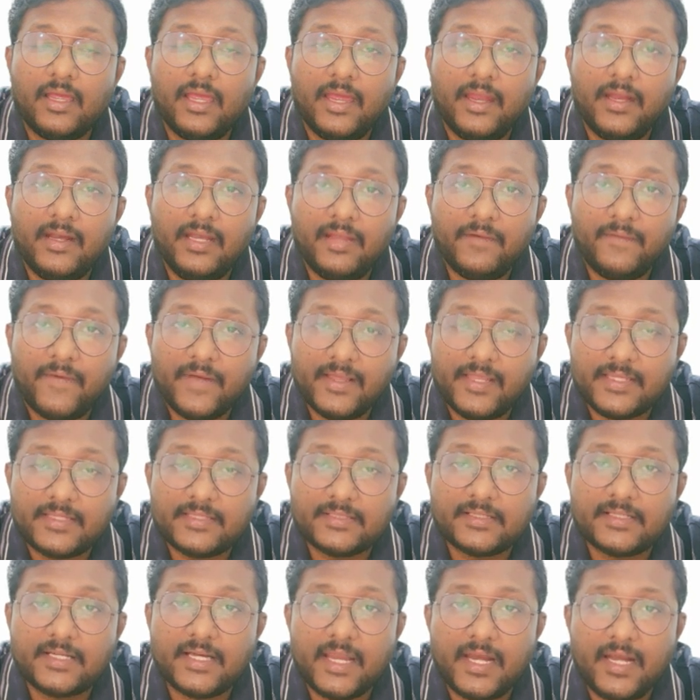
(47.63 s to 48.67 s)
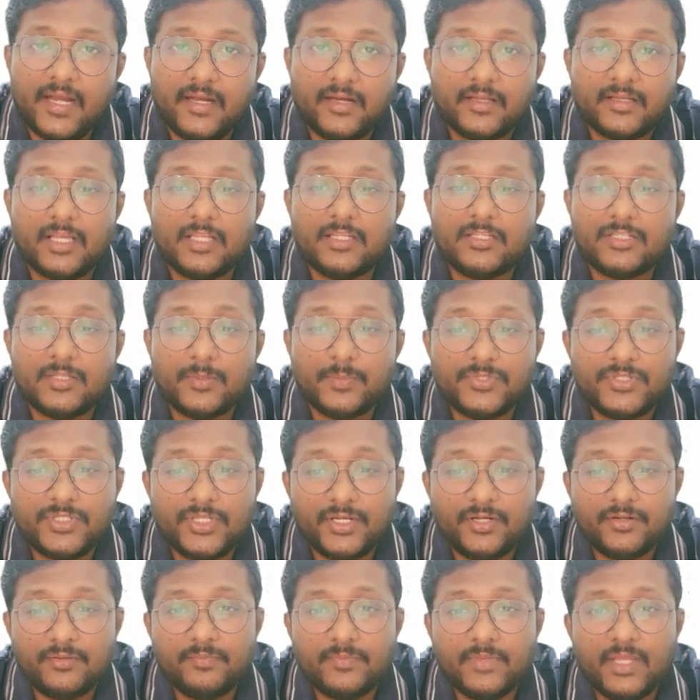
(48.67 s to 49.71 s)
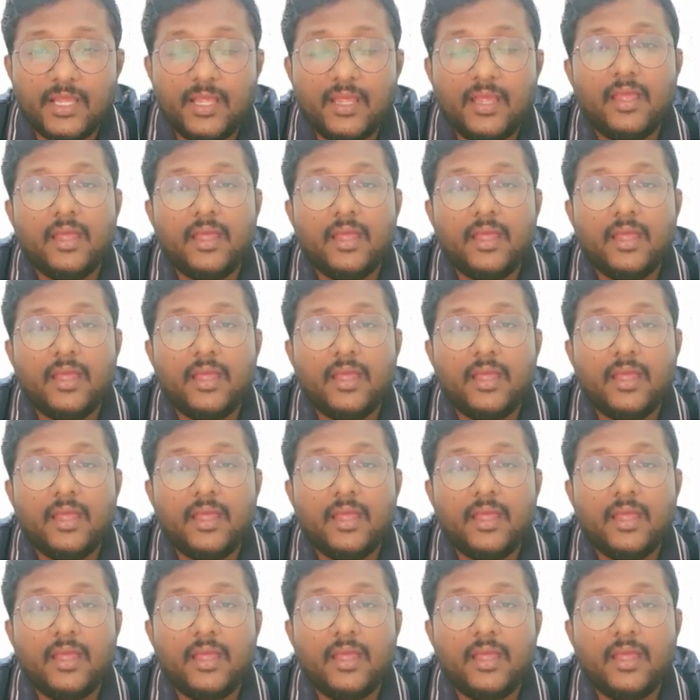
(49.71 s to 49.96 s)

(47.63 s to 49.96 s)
and devices current consumption,